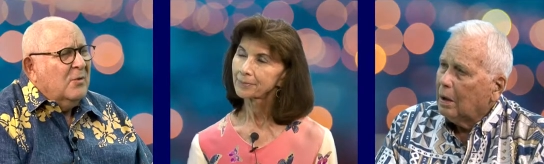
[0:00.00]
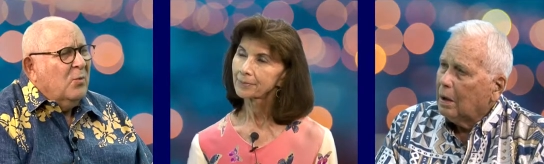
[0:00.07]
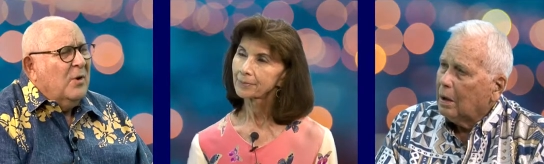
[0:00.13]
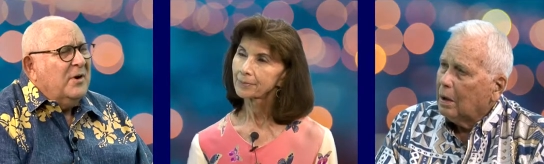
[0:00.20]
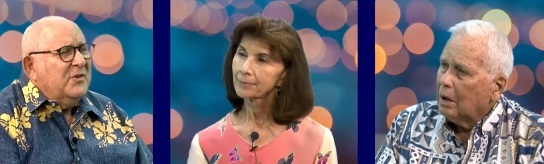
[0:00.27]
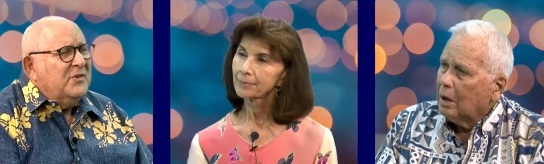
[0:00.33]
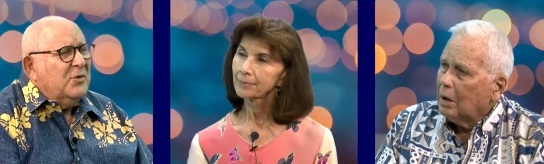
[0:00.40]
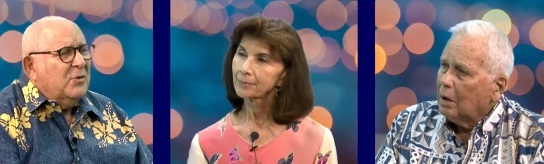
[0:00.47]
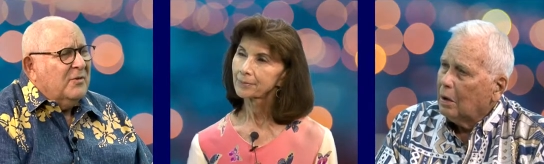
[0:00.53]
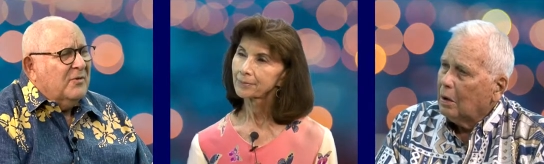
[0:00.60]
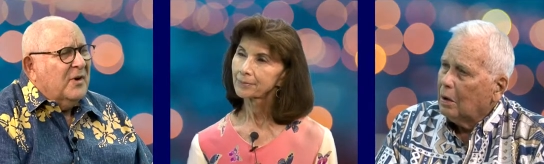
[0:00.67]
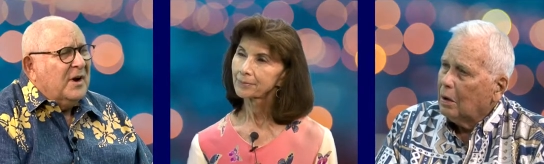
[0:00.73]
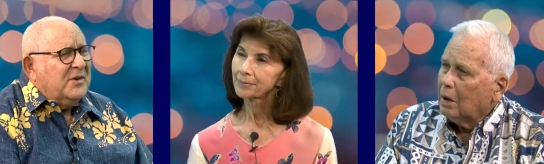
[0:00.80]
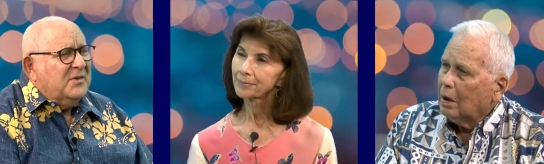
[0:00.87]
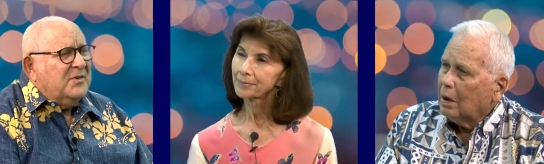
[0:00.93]
Speaker 1: What is your
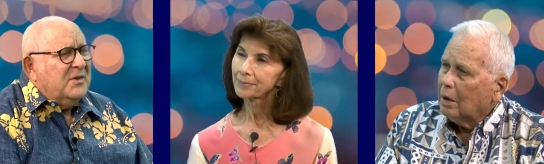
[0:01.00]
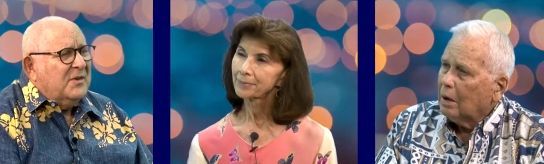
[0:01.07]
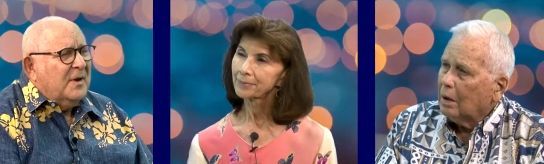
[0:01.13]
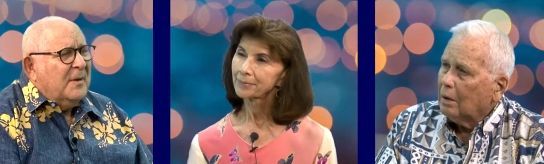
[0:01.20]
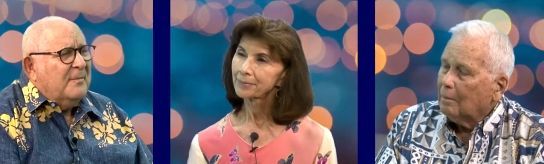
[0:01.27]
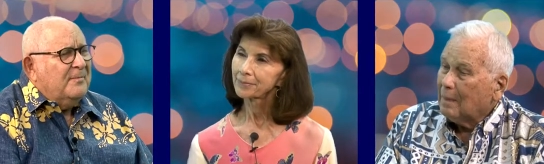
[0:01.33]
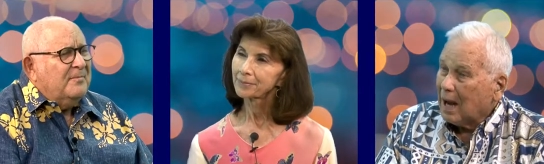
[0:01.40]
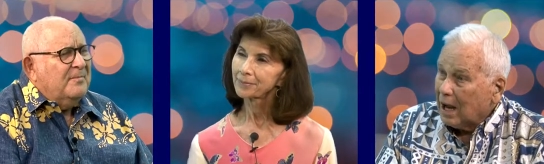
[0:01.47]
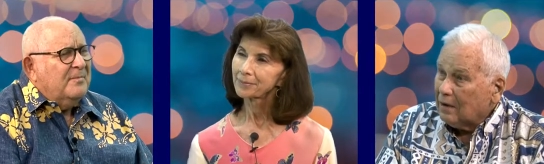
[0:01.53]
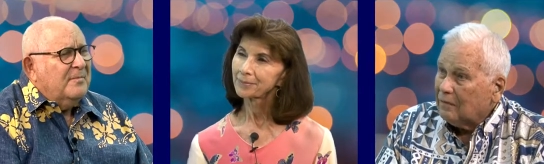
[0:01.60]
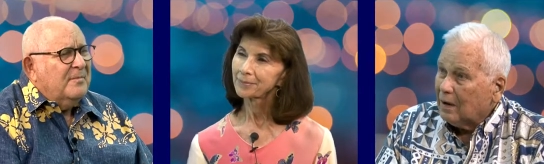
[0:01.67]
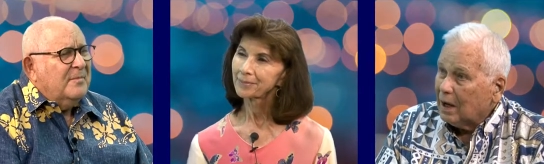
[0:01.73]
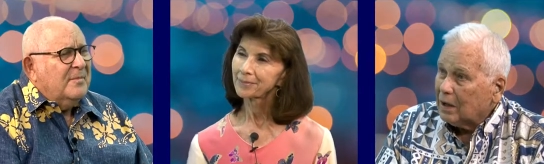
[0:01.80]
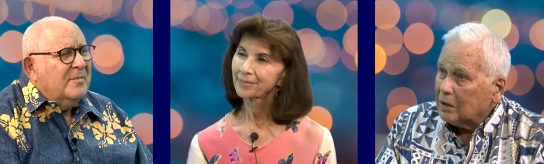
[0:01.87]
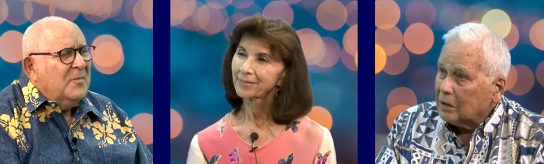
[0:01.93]
advice to them?
Speaker 2: My
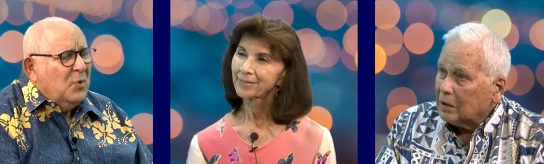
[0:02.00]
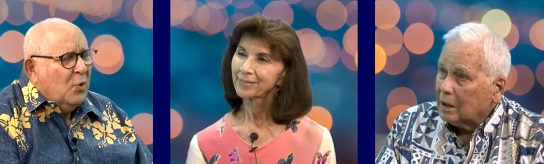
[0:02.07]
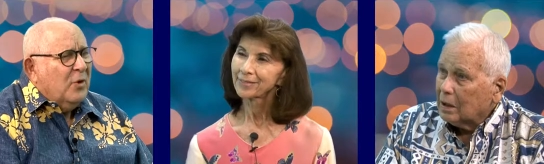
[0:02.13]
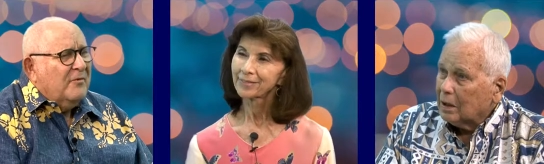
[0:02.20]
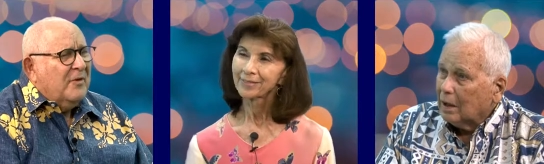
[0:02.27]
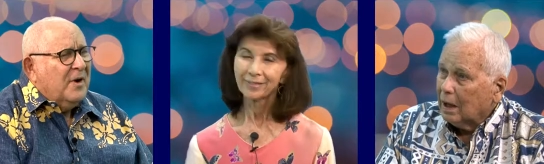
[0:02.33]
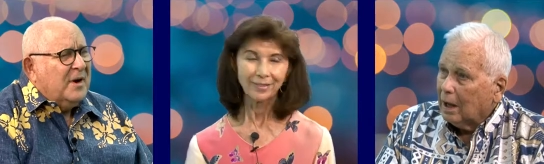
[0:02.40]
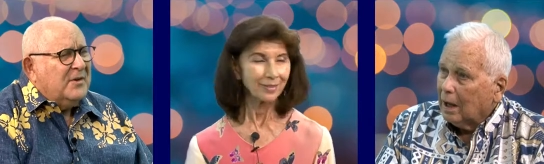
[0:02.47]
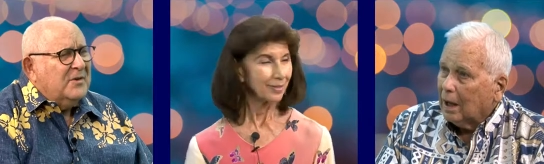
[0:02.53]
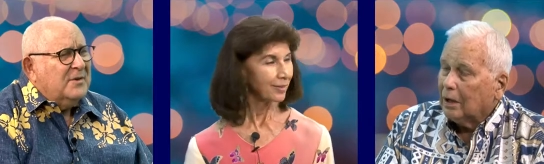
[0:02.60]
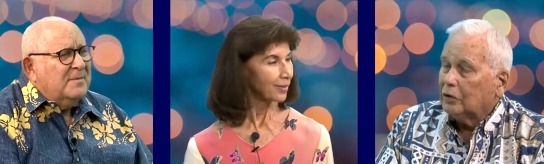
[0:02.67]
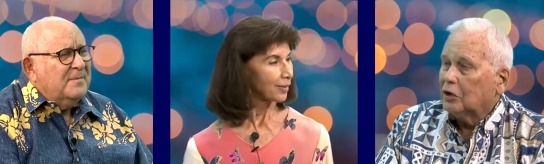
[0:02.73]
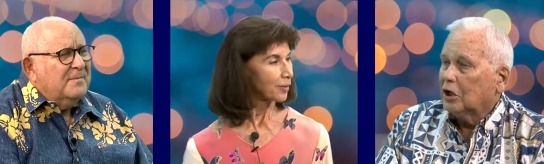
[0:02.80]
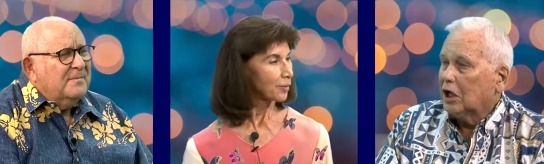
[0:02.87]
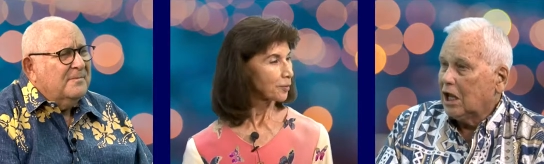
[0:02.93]
advice?
Speaker 1: Your advice.
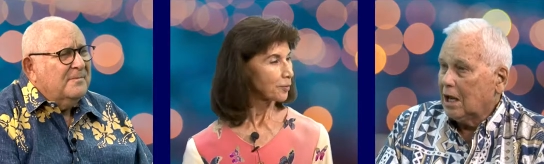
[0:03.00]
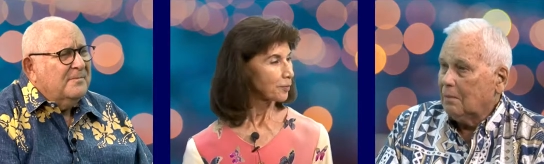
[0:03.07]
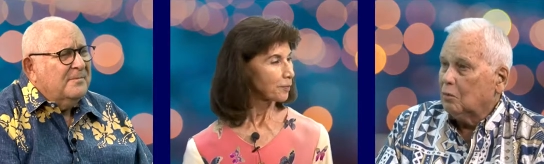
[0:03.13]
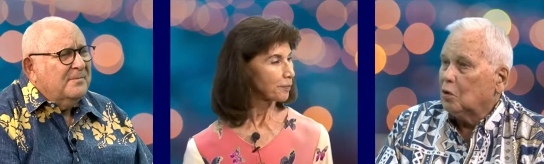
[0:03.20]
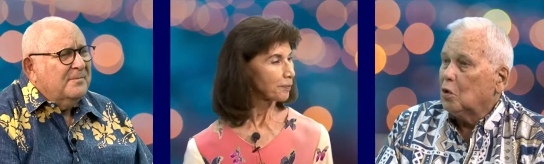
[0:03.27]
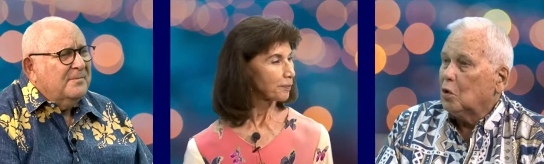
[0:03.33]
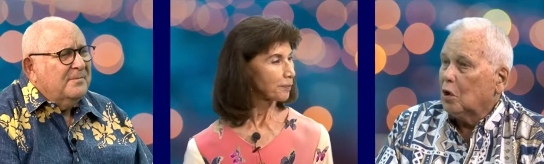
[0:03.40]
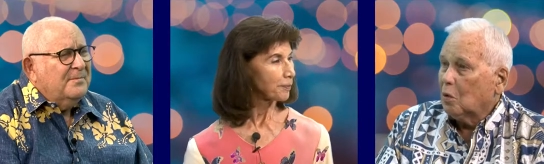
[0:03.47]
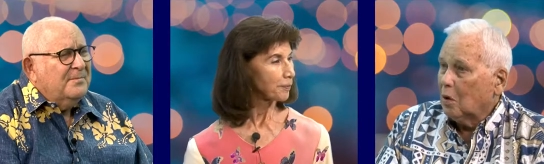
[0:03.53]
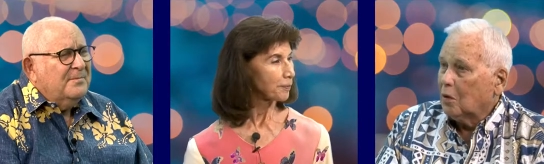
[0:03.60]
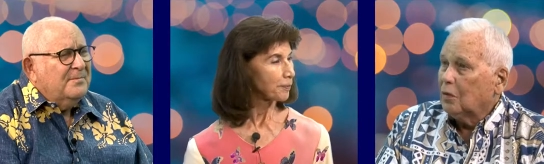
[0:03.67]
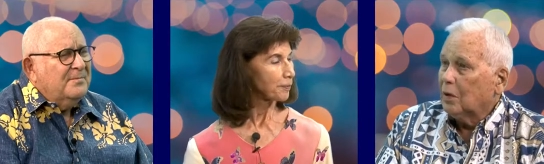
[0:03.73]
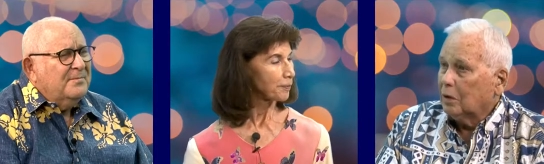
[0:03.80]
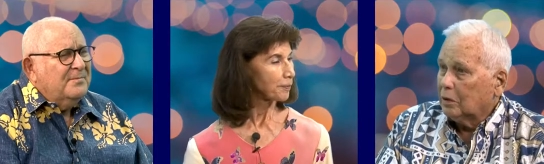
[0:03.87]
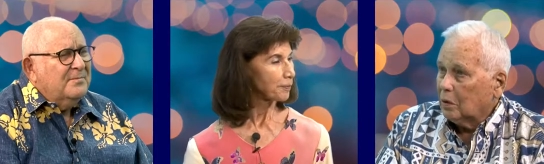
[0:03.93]
Speaker 2: Is to keep doing
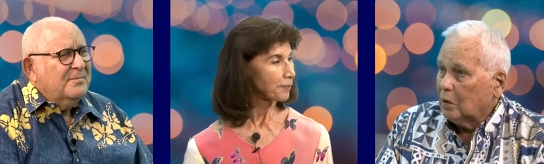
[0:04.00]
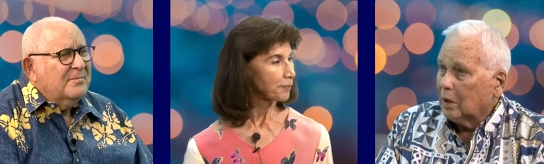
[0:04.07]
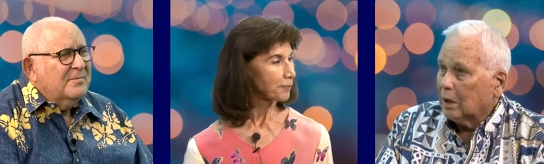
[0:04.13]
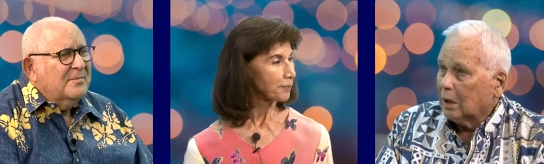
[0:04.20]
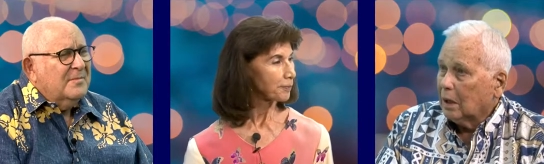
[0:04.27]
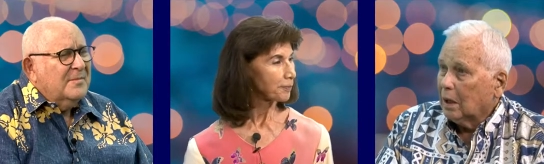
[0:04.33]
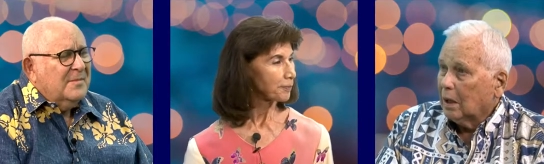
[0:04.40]
what they're doing.